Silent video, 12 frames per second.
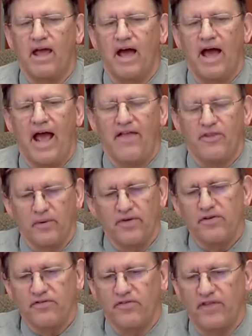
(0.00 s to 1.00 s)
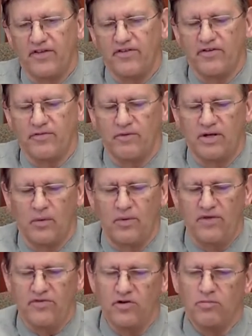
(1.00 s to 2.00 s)
And the reason for this is, we
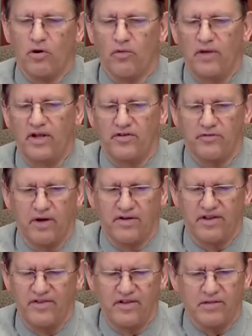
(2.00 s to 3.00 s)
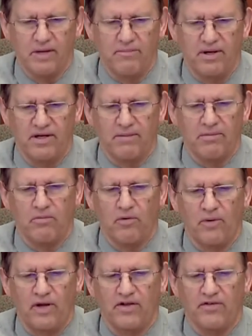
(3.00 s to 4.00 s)
used to do more reconstructs. I think there might be a couple more
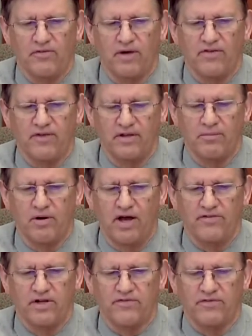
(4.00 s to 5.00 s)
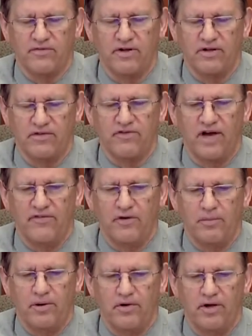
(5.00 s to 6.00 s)
reconstructs in the project in the 5-year
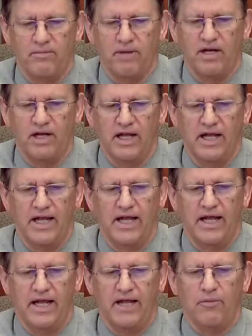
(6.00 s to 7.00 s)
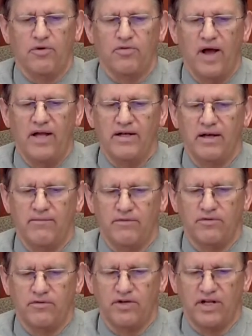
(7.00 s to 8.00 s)
period, but we're trying to
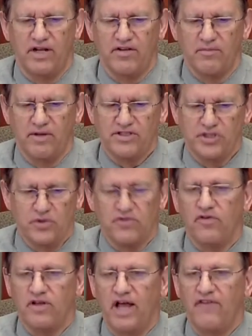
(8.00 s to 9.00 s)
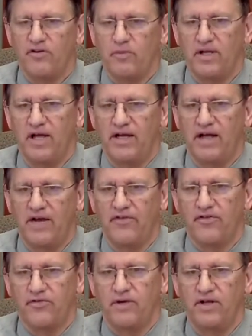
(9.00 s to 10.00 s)
get as much useful life as we can out of the
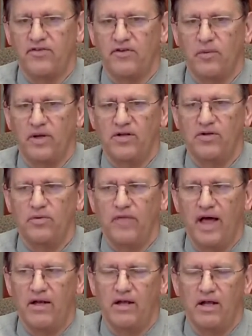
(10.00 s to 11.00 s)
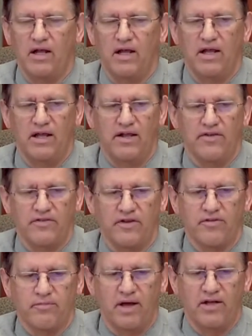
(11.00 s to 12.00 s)
streets. And the way you do that is
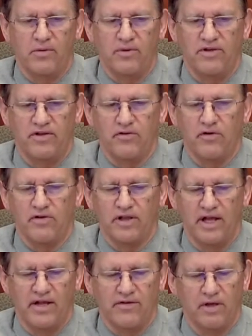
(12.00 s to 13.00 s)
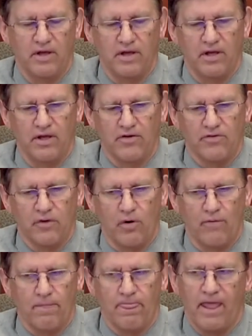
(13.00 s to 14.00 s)
by doing these overlays.
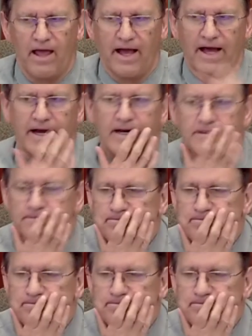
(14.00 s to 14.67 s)
So I'm